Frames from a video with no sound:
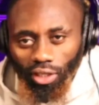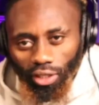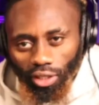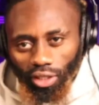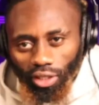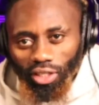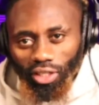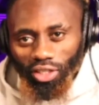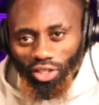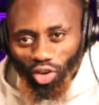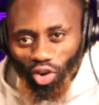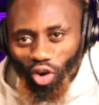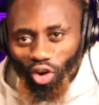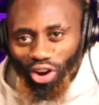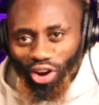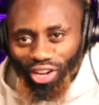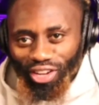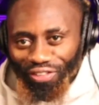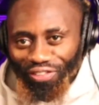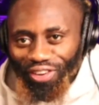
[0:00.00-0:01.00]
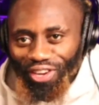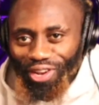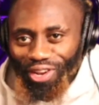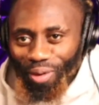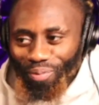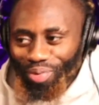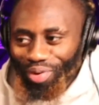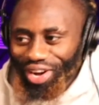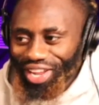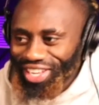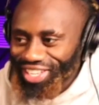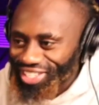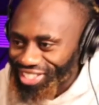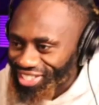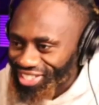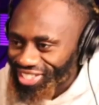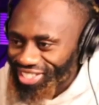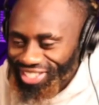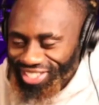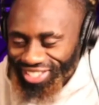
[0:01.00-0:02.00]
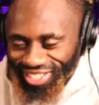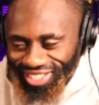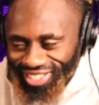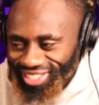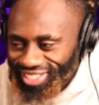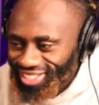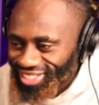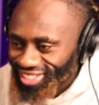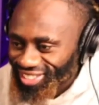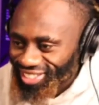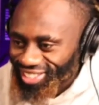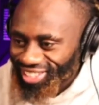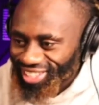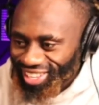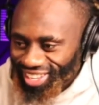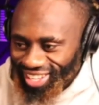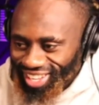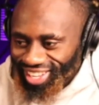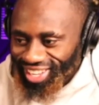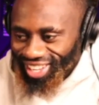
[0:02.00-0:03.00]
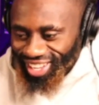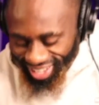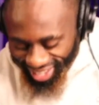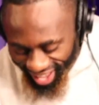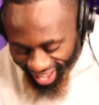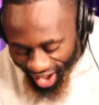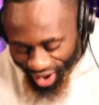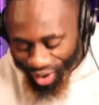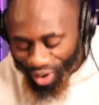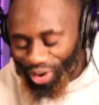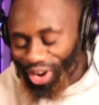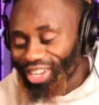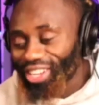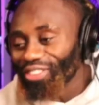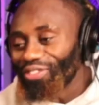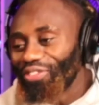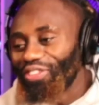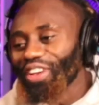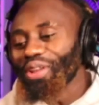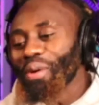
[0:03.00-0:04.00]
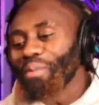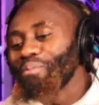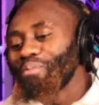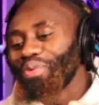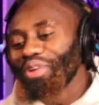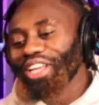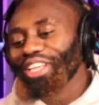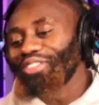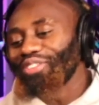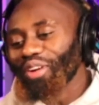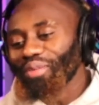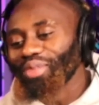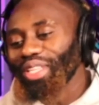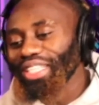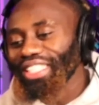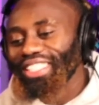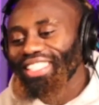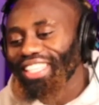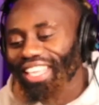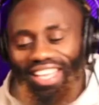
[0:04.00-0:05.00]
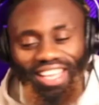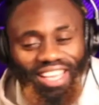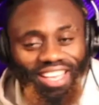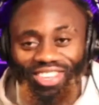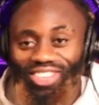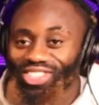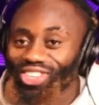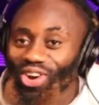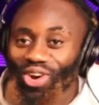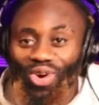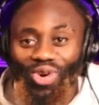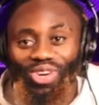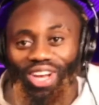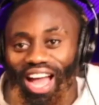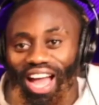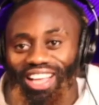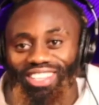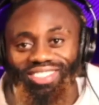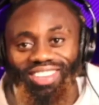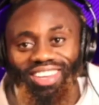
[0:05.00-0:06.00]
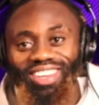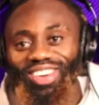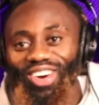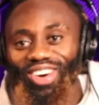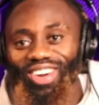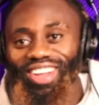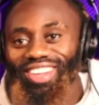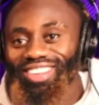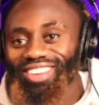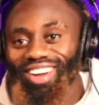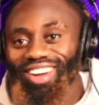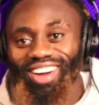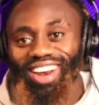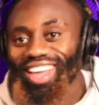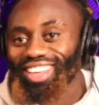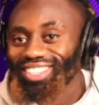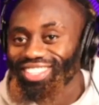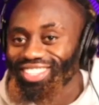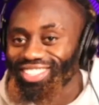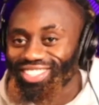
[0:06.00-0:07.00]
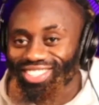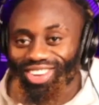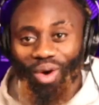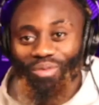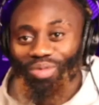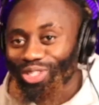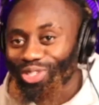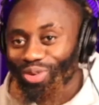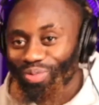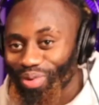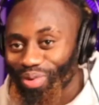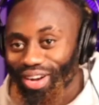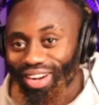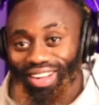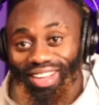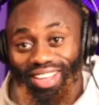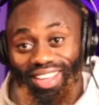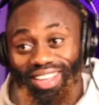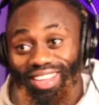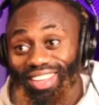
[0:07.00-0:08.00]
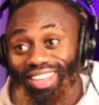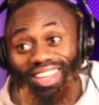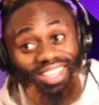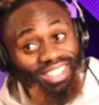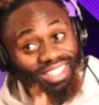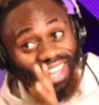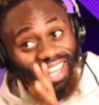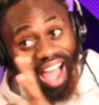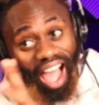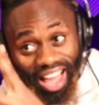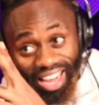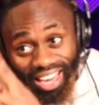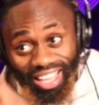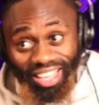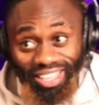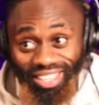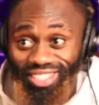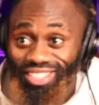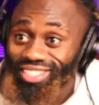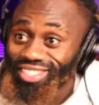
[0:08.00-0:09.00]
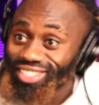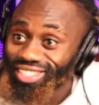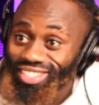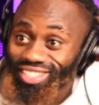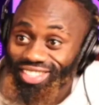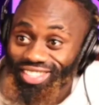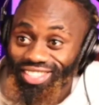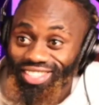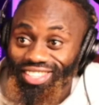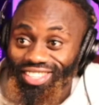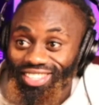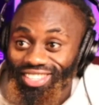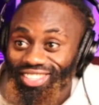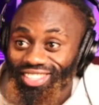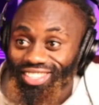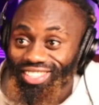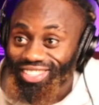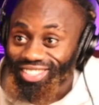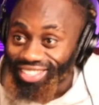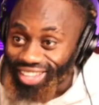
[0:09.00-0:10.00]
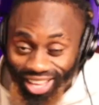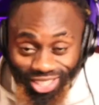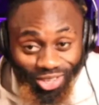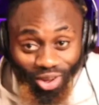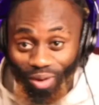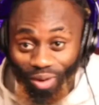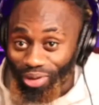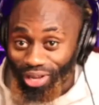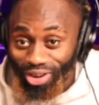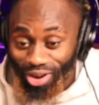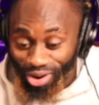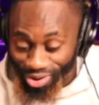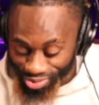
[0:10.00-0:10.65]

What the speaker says: You can already feel the breeze. Y'all can already feel the breeze from the sea. So that's why you already know like it's gonna be super. Darling, that's gonna be a good one.